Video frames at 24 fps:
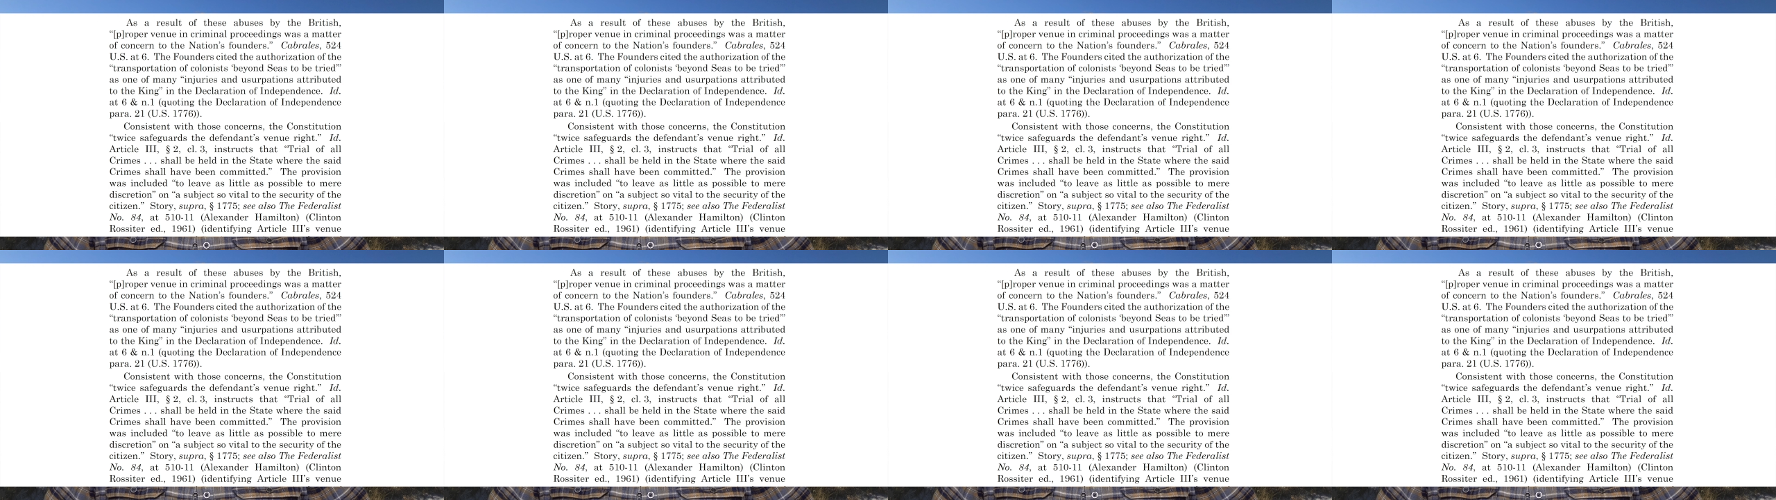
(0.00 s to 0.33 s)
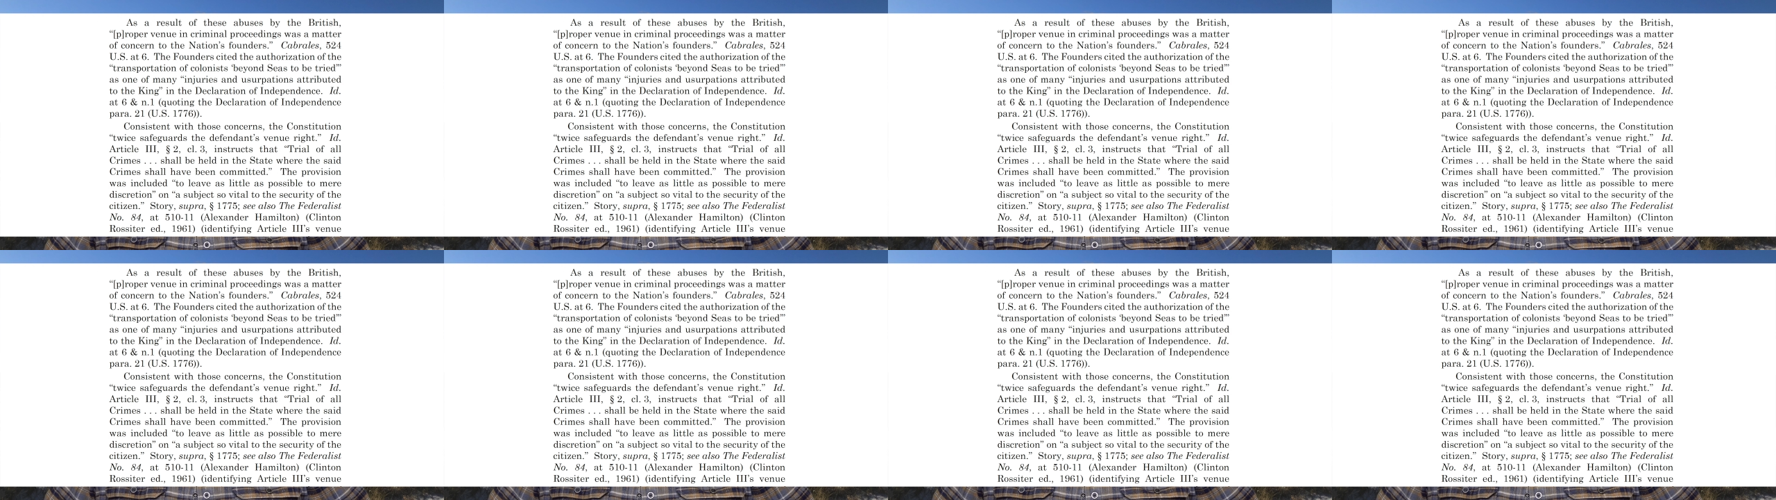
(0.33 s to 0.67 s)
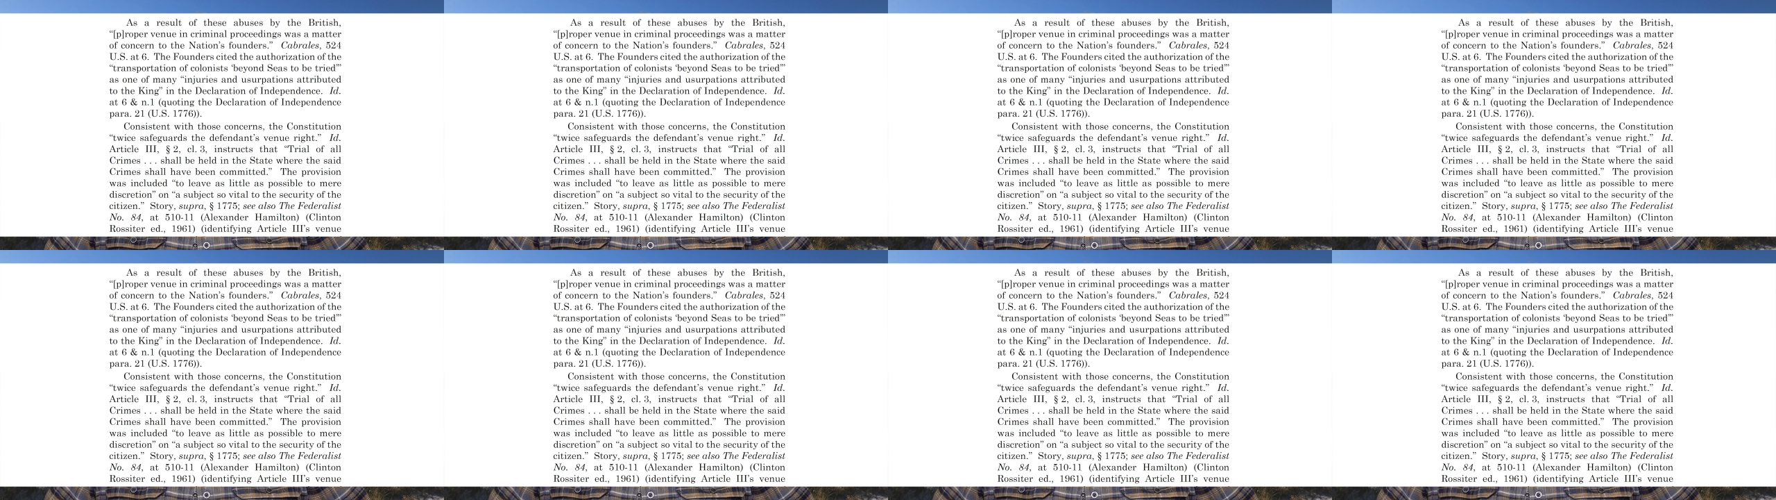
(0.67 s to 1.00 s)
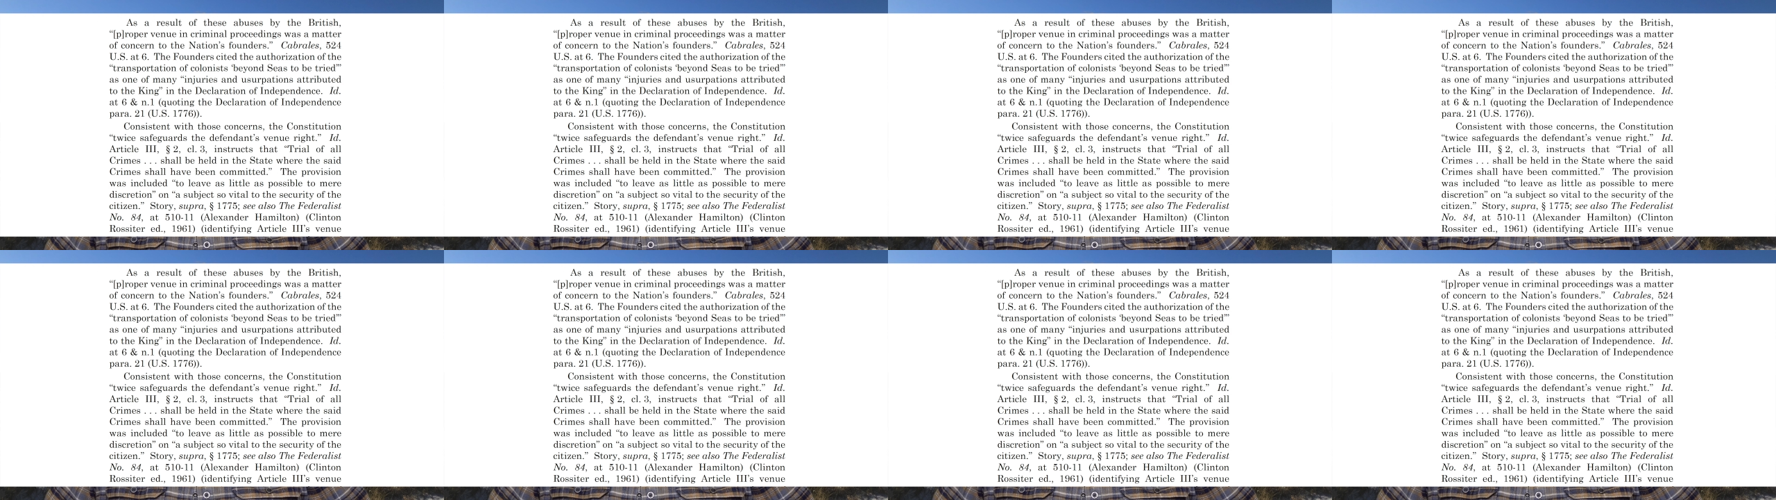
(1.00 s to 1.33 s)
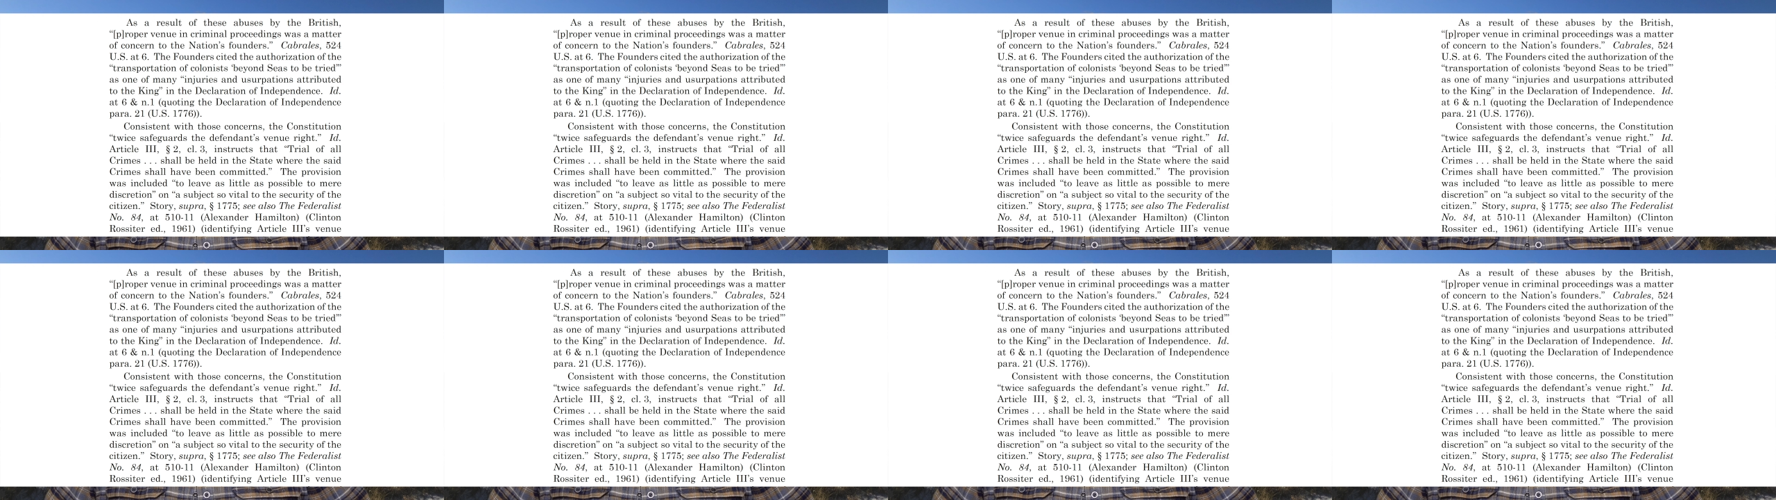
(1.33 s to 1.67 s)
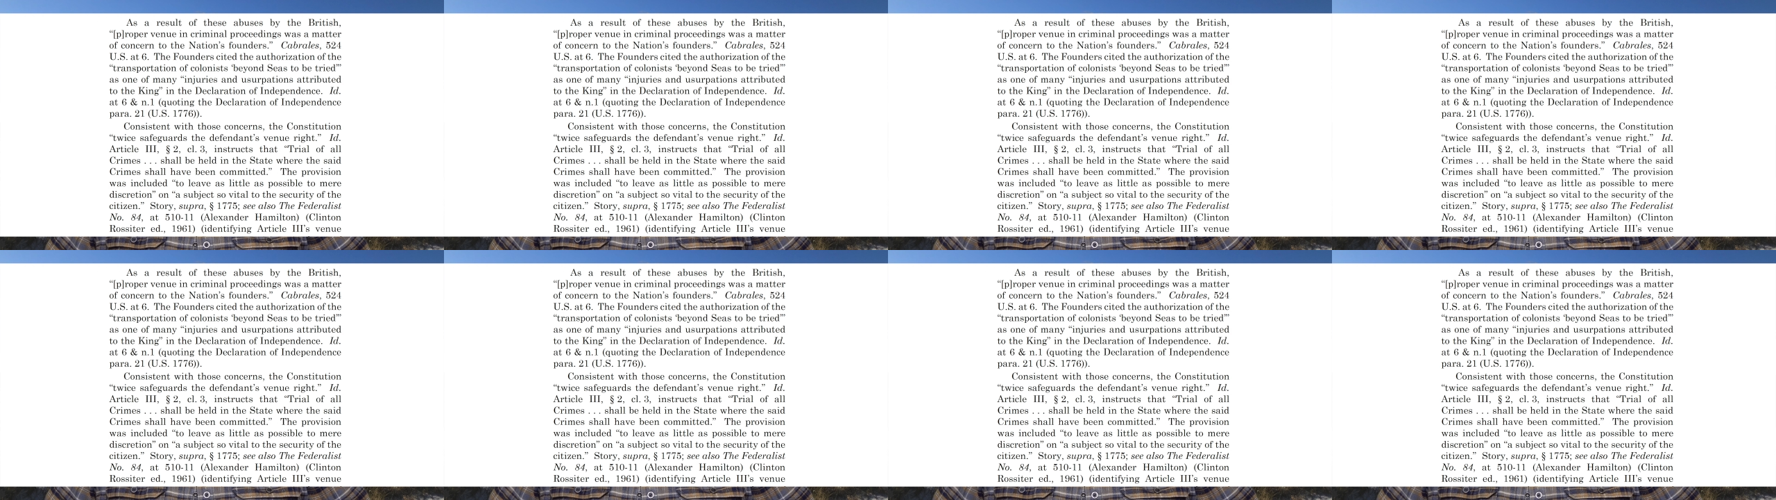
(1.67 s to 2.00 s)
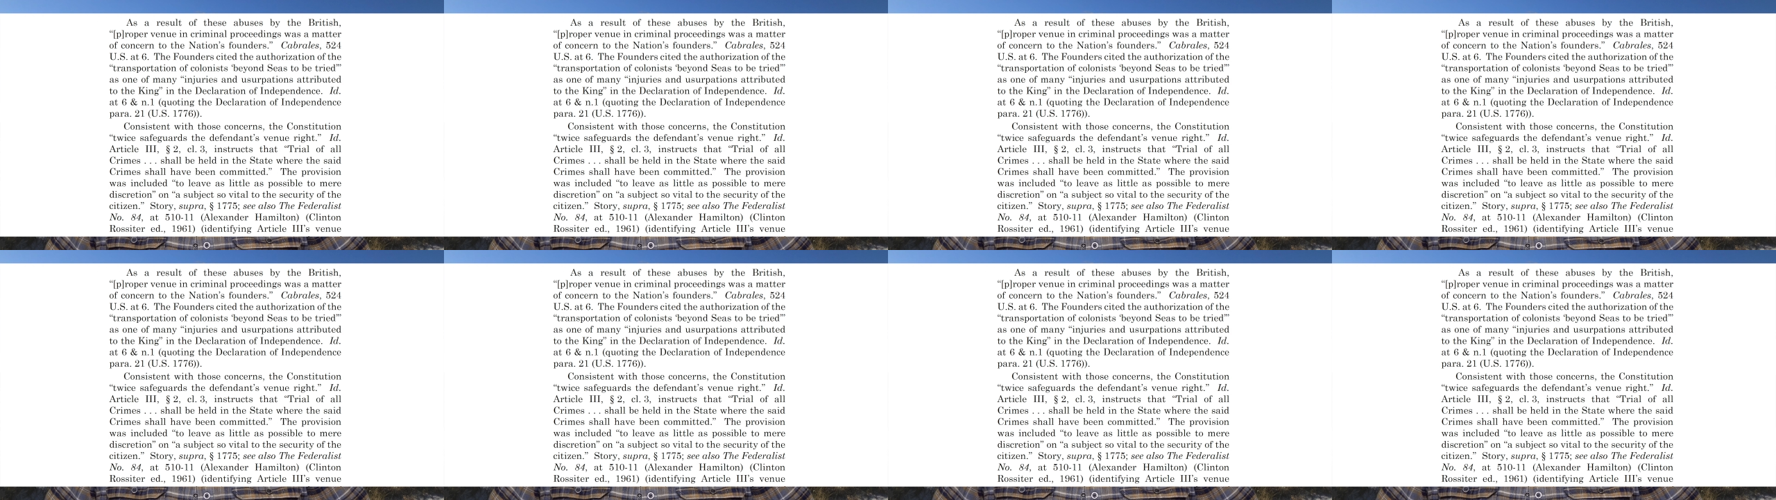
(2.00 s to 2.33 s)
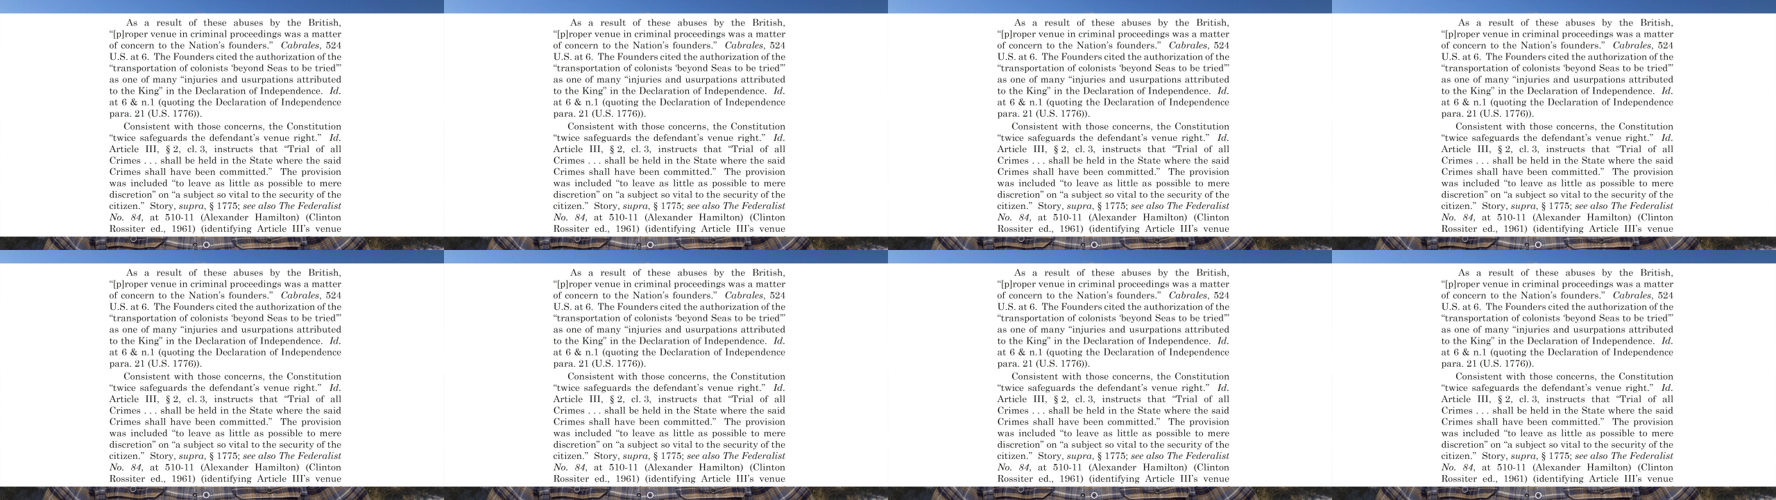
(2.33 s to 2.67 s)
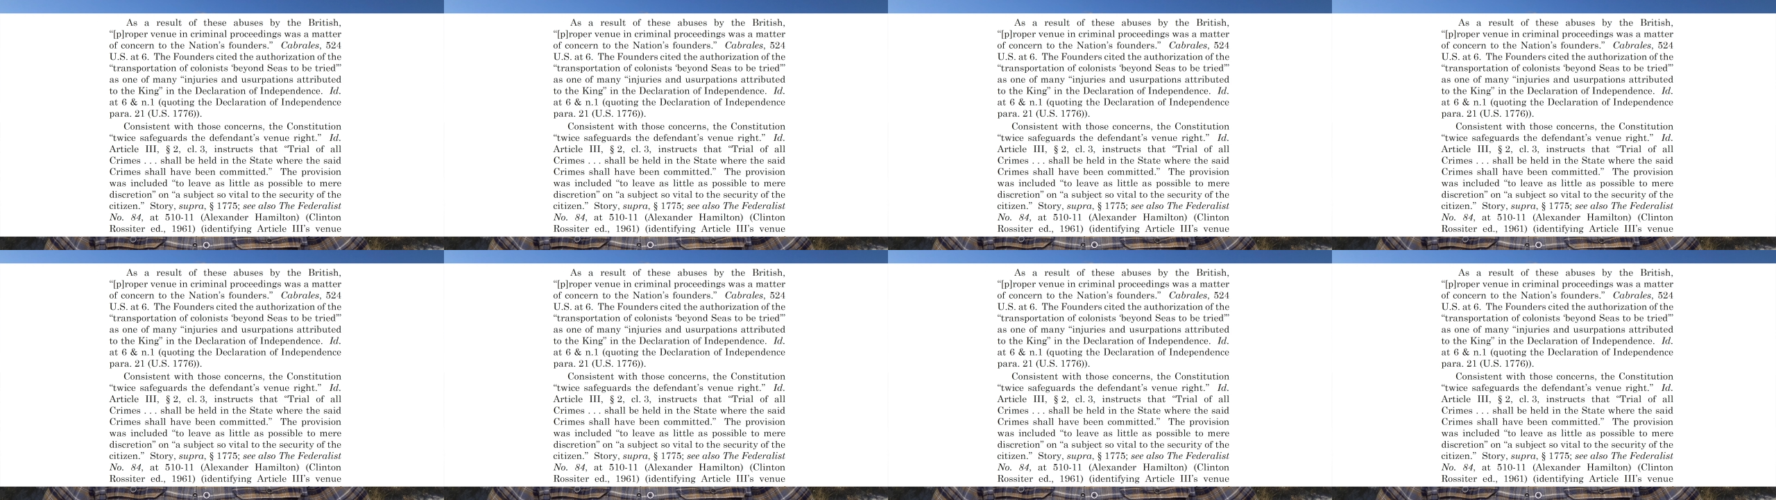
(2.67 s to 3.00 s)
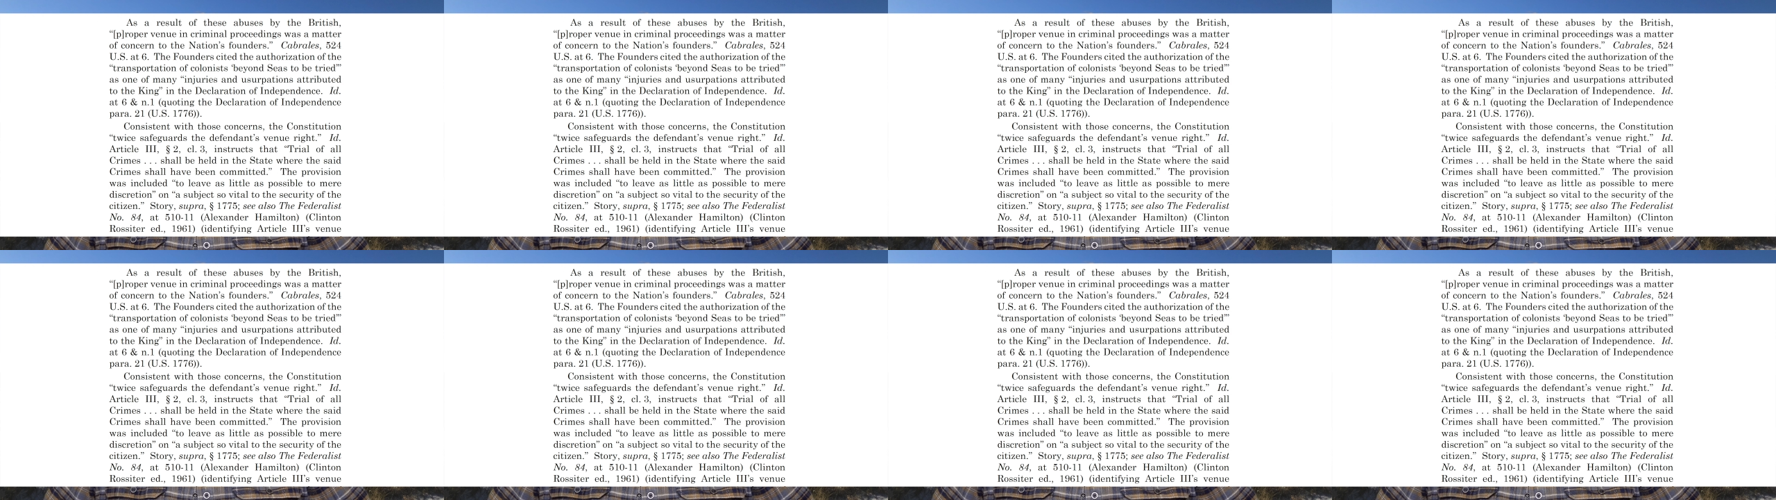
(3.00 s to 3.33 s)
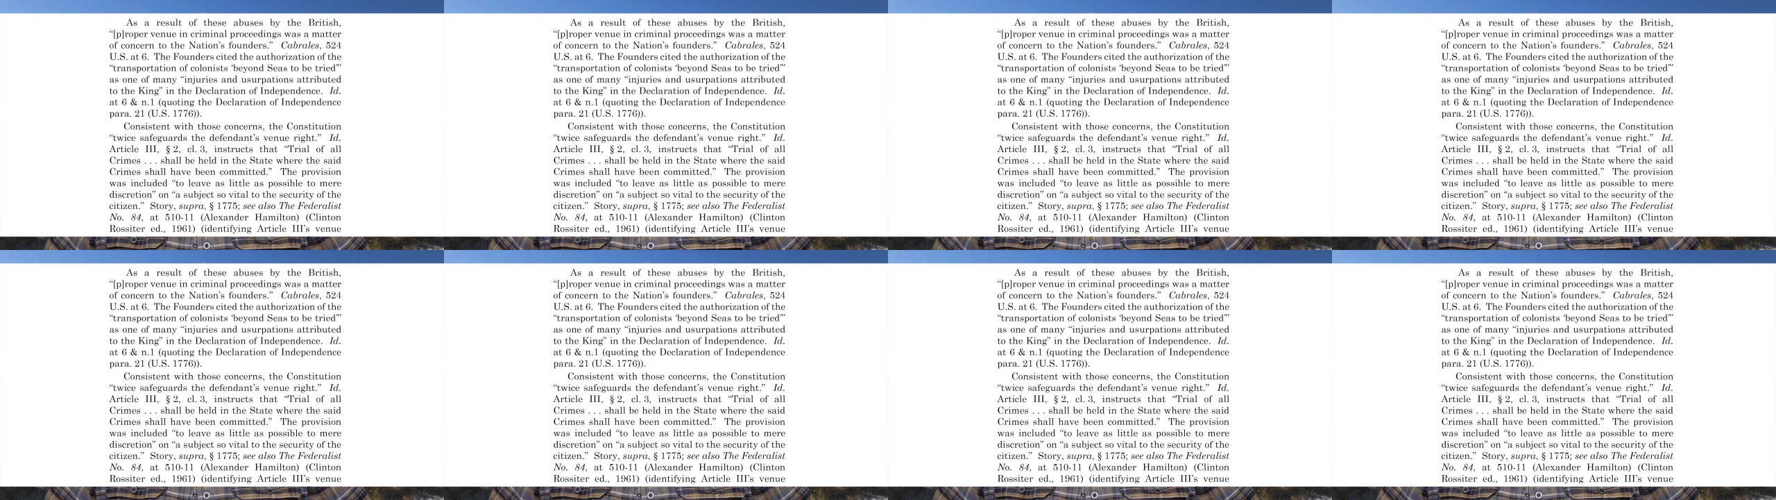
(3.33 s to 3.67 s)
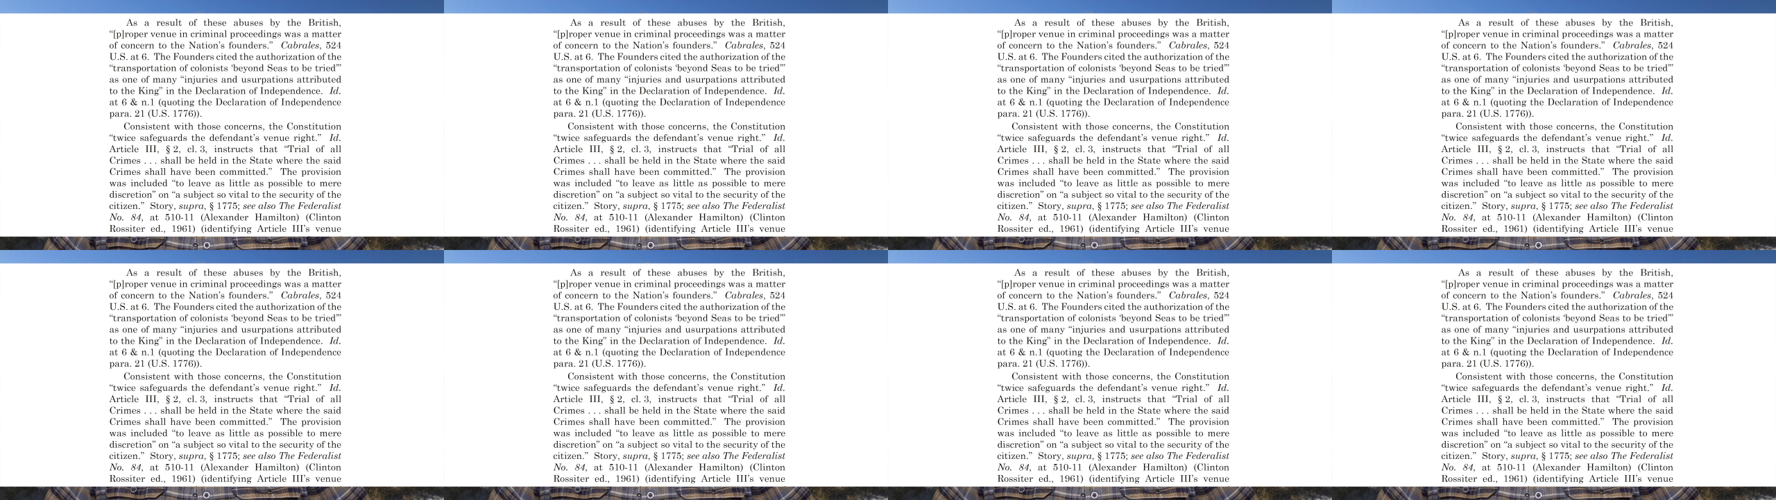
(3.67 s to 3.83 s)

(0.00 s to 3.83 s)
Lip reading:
No face is visible, so there are no lips to read.